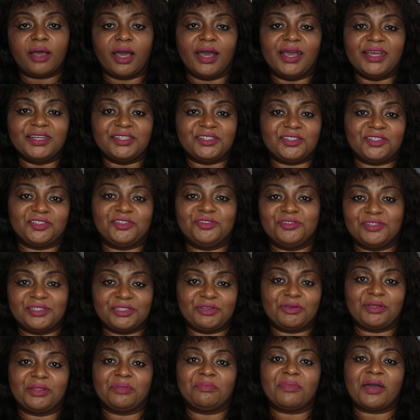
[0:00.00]
buy it to use
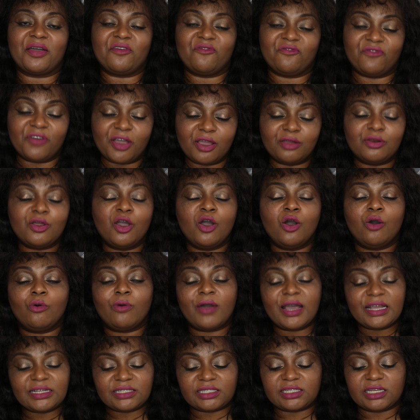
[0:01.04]
it with my phone.
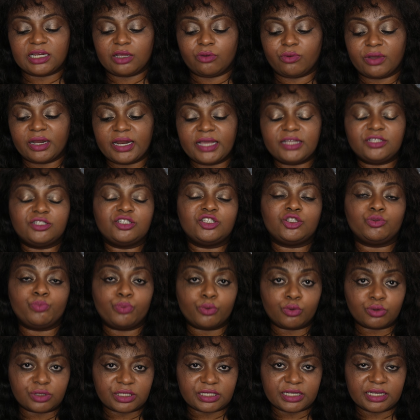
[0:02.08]
But actually, when I just
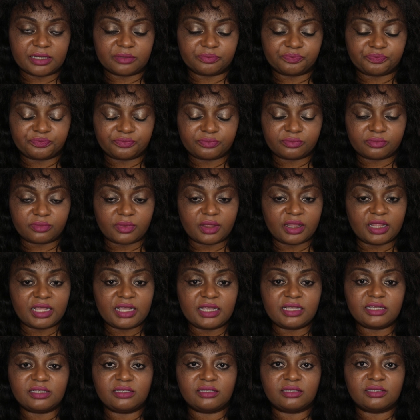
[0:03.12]
bought it,
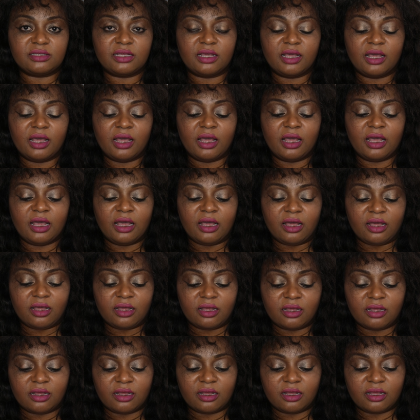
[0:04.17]
these
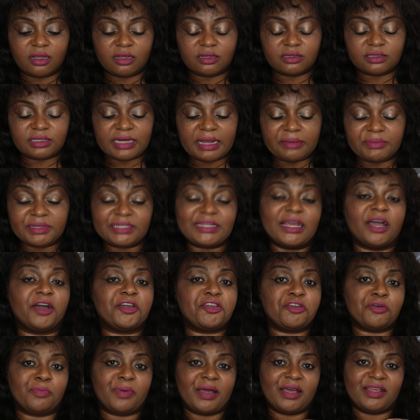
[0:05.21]
let me
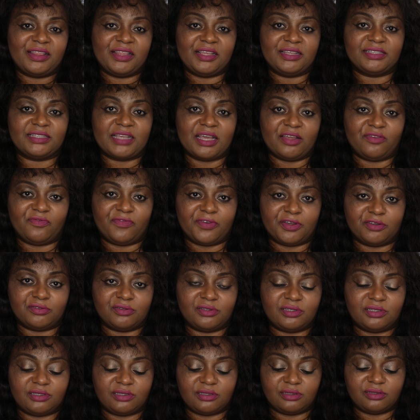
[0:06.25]
tell you about these
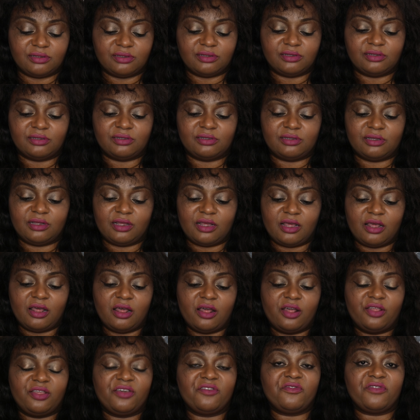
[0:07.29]
headphones.
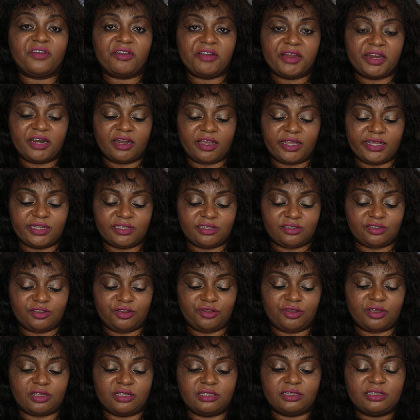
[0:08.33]
They're very nice. So
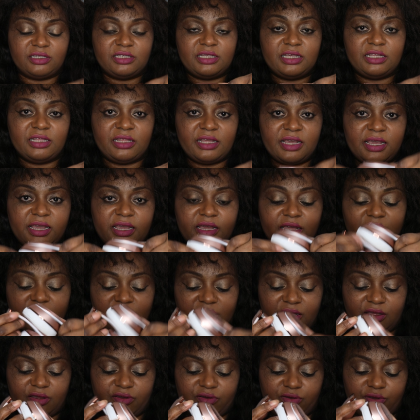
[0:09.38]
you can see there,
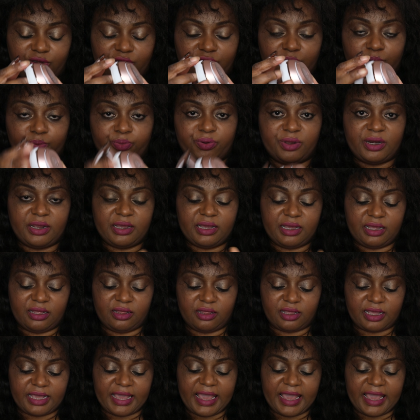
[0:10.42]
you can put it in the